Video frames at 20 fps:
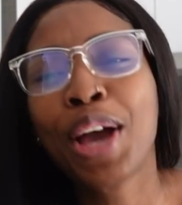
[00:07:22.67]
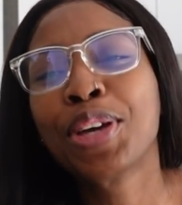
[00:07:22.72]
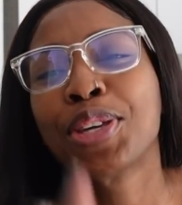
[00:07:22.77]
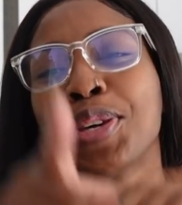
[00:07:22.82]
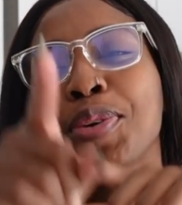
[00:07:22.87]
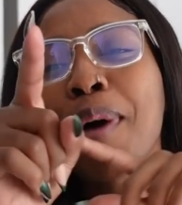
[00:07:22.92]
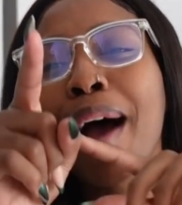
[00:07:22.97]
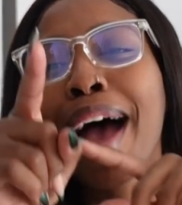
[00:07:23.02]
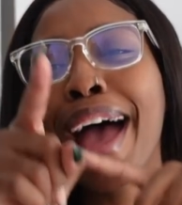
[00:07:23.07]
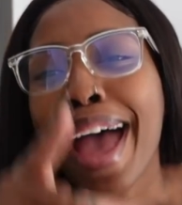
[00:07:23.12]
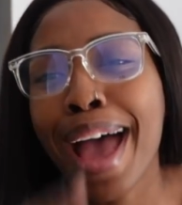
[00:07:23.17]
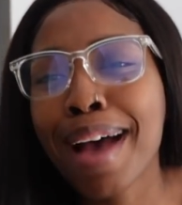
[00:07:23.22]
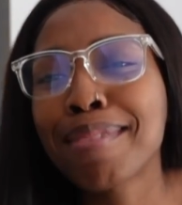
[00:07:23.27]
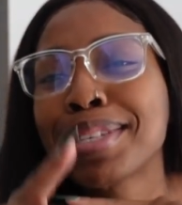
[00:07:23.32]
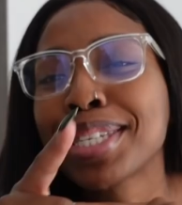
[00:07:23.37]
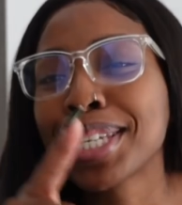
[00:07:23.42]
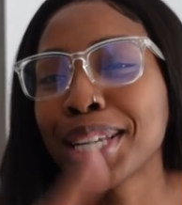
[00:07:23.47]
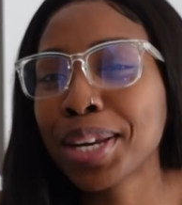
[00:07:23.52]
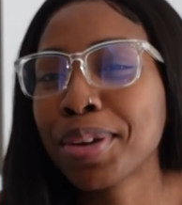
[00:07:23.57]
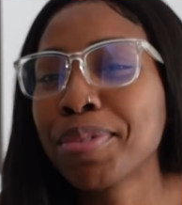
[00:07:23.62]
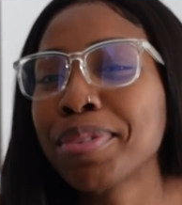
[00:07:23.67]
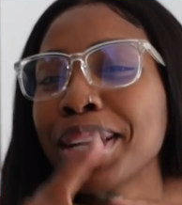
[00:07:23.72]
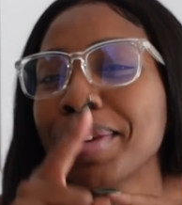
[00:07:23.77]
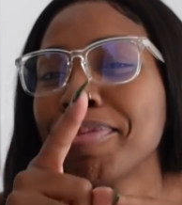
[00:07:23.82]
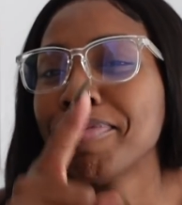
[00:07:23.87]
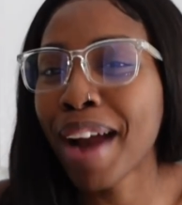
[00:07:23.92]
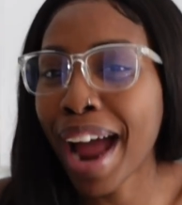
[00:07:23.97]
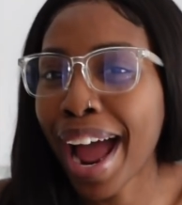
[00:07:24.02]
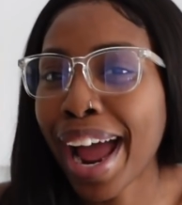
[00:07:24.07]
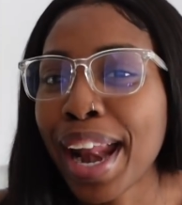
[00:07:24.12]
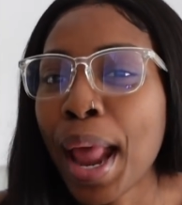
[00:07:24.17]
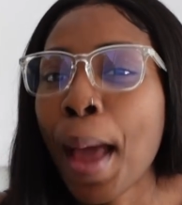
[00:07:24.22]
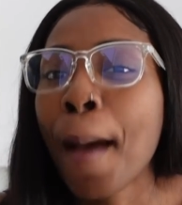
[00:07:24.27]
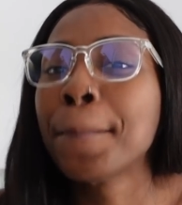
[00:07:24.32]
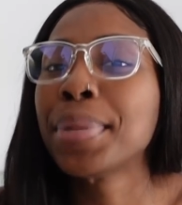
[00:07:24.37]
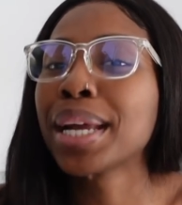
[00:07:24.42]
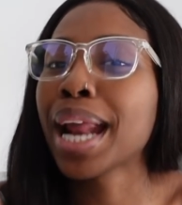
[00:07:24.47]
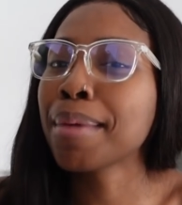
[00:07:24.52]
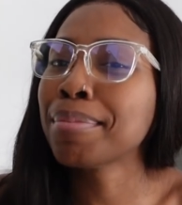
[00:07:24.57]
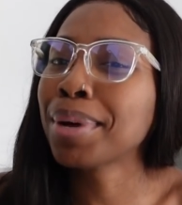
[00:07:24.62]
You are absolutely right.
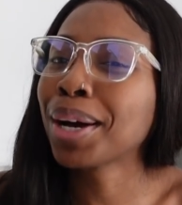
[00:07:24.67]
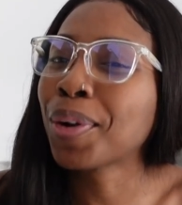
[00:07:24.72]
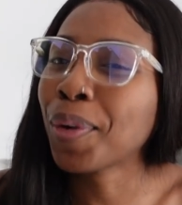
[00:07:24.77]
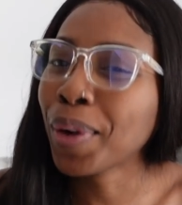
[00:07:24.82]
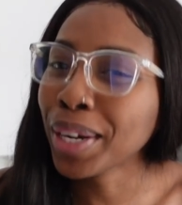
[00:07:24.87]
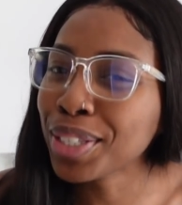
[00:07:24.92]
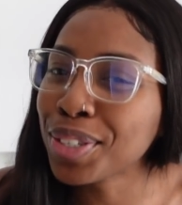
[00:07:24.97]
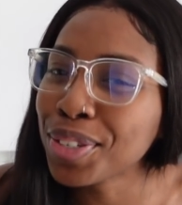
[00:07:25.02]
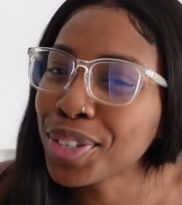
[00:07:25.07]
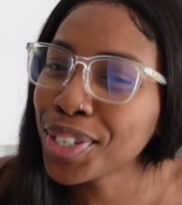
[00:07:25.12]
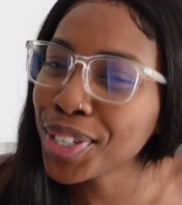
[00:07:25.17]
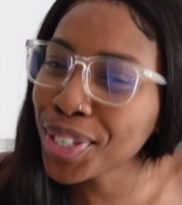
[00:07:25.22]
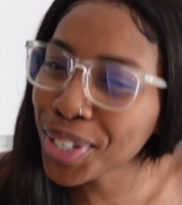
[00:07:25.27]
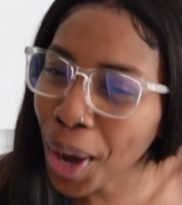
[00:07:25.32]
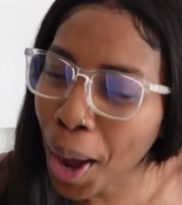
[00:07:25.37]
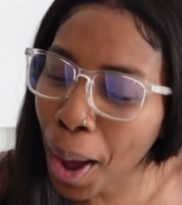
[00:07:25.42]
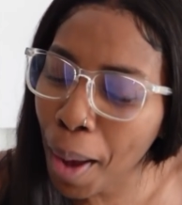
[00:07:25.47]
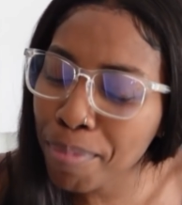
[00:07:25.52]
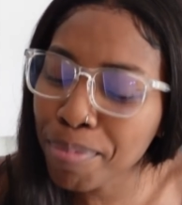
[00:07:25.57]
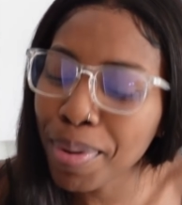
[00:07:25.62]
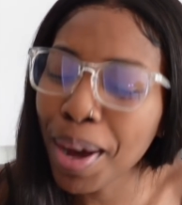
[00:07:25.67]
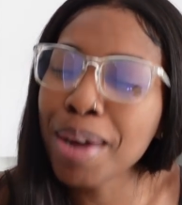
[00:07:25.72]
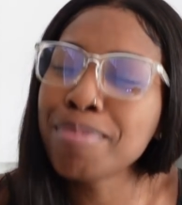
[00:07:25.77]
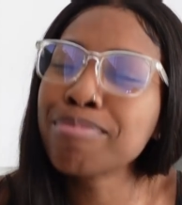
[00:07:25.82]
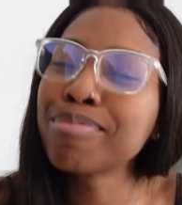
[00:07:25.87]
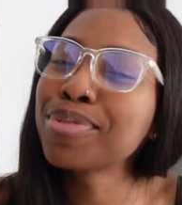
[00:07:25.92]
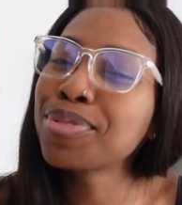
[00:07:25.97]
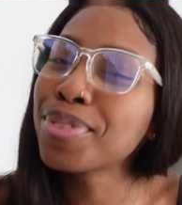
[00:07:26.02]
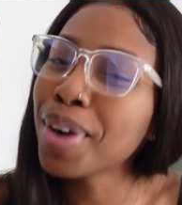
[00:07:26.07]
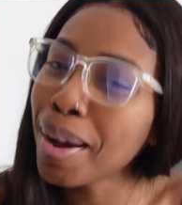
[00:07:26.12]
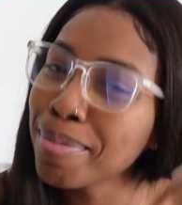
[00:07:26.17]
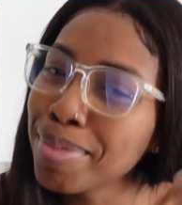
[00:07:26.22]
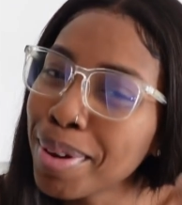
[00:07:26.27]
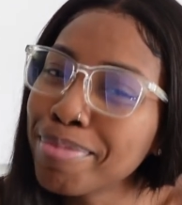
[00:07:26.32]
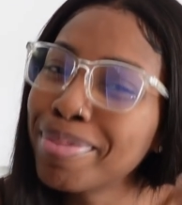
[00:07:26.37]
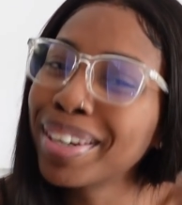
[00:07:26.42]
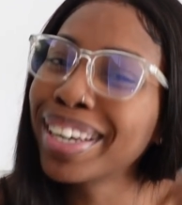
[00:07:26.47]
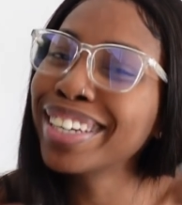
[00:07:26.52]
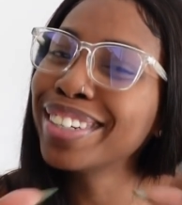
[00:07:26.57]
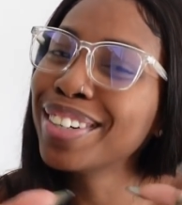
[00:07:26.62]
But am I going to stop?
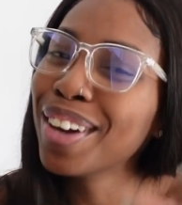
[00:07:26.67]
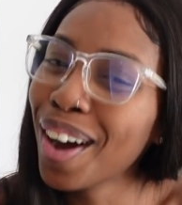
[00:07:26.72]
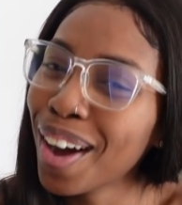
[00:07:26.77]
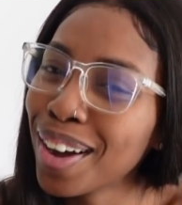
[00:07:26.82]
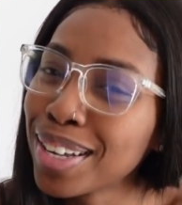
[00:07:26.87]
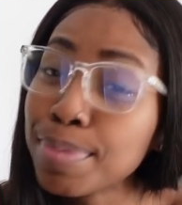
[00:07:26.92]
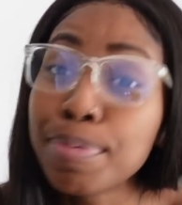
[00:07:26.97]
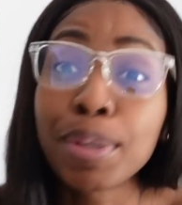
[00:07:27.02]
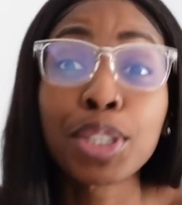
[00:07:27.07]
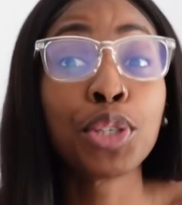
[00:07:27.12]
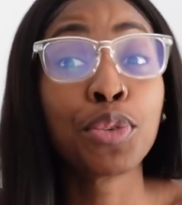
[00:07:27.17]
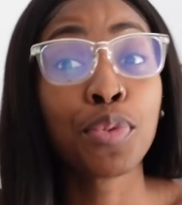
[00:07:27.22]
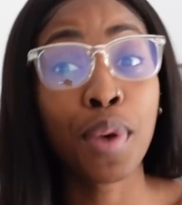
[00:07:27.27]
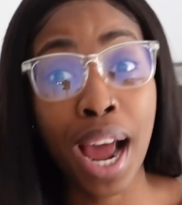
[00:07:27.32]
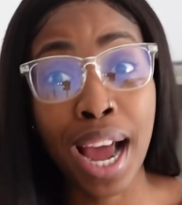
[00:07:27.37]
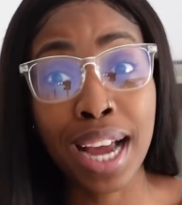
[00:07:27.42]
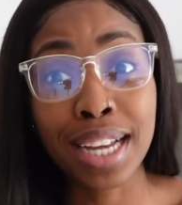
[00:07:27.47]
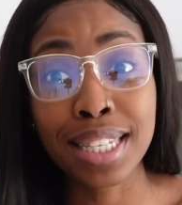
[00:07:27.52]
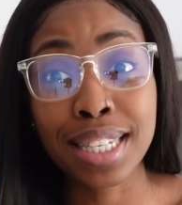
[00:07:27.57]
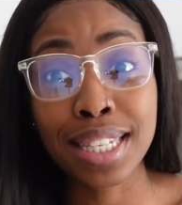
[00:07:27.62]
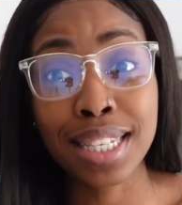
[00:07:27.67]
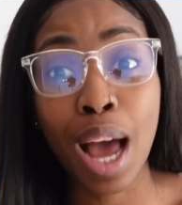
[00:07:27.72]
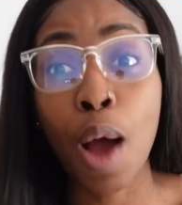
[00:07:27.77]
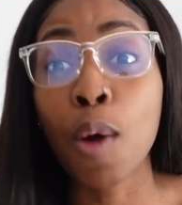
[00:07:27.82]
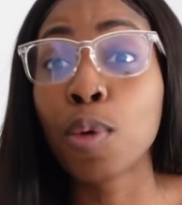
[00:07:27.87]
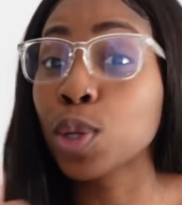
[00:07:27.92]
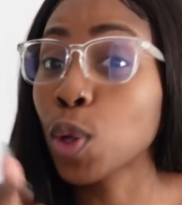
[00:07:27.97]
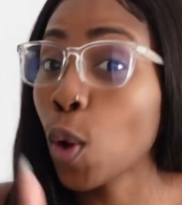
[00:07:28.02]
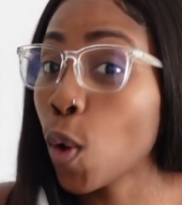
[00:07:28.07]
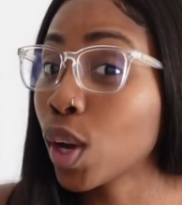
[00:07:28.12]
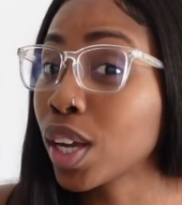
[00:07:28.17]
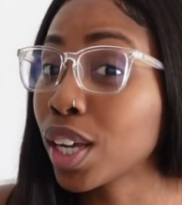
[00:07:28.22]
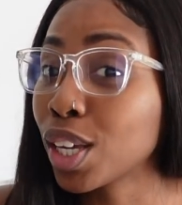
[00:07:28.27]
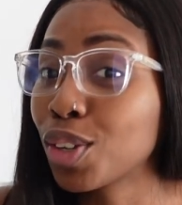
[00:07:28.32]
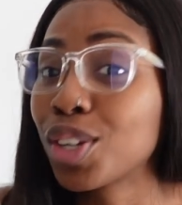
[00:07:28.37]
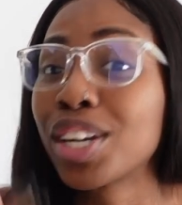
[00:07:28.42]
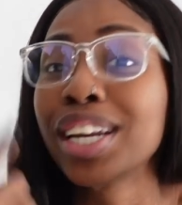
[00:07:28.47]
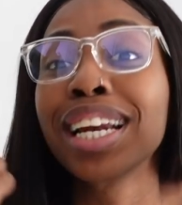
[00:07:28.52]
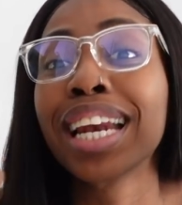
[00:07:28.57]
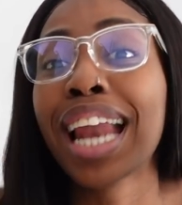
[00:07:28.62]
Probably not. But you're right. Oh, Gogi,
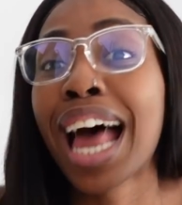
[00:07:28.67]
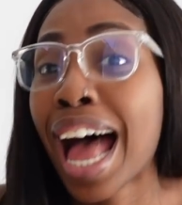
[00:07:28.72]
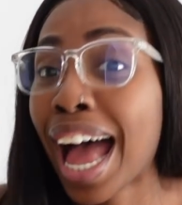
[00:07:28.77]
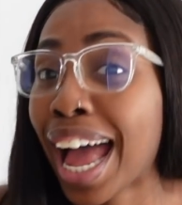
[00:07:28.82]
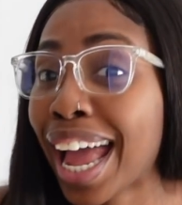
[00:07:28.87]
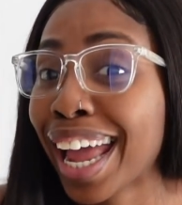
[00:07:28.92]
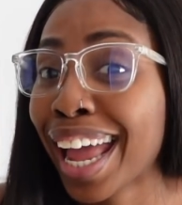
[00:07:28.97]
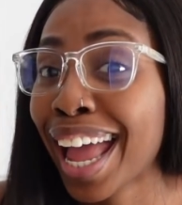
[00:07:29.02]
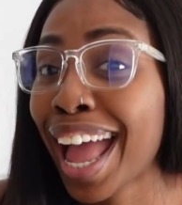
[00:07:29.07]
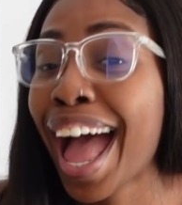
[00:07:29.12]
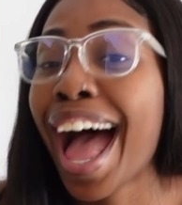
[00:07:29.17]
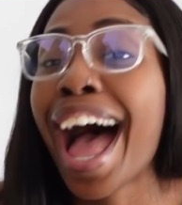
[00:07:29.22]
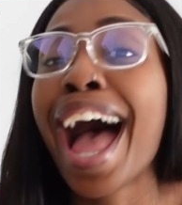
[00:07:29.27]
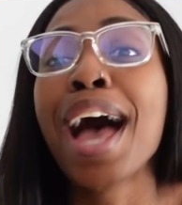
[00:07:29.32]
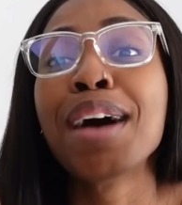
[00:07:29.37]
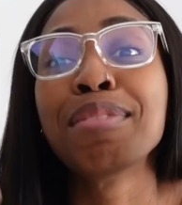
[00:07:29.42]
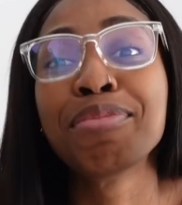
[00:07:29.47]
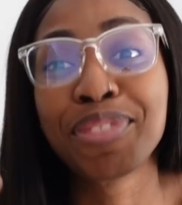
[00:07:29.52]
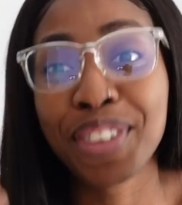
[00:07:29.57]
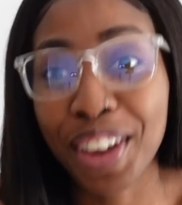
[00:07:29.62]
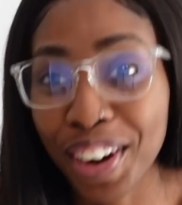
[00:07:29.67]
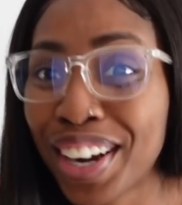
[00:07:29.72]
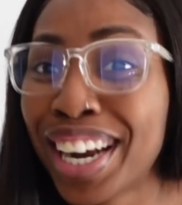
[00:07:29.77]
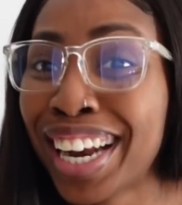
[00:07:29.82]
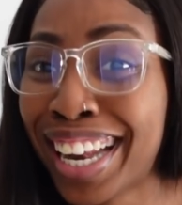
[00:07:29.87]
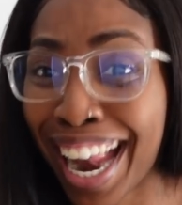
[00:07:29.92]
you didn't lie. I am very